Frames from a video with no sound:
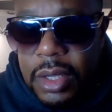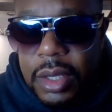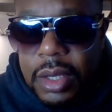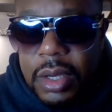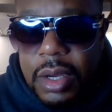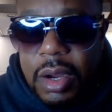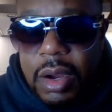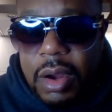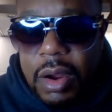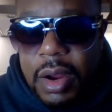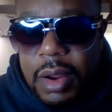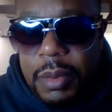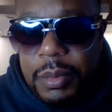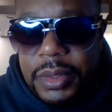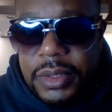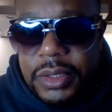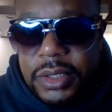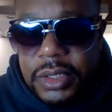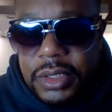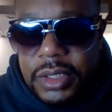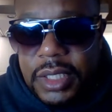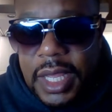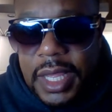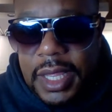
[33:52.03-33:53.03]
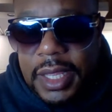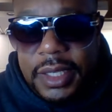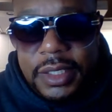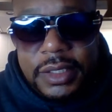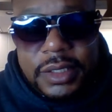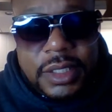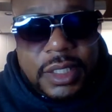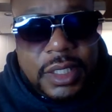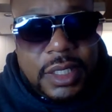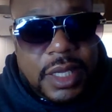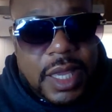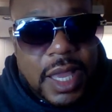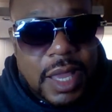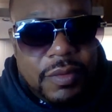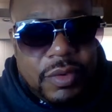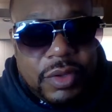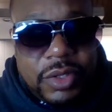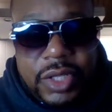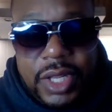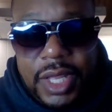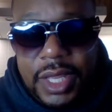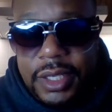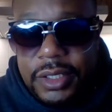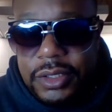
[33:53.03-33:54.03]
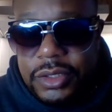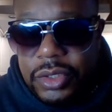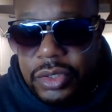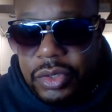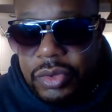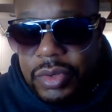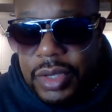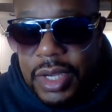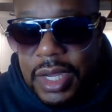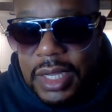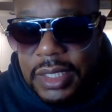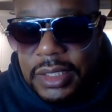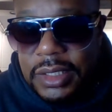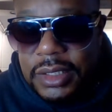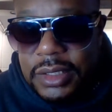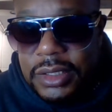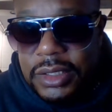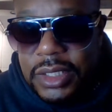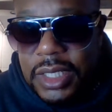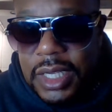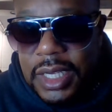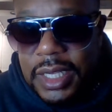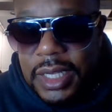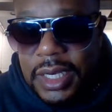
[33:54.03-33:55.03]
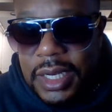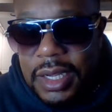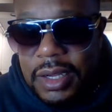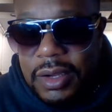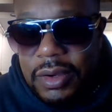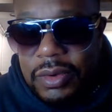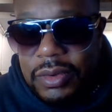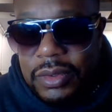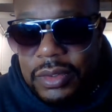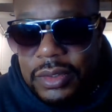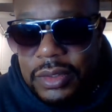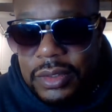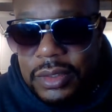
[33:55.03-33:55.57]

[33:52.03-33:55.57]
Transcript: All right, Mr. Dakis, he gave a link so you guys can check it out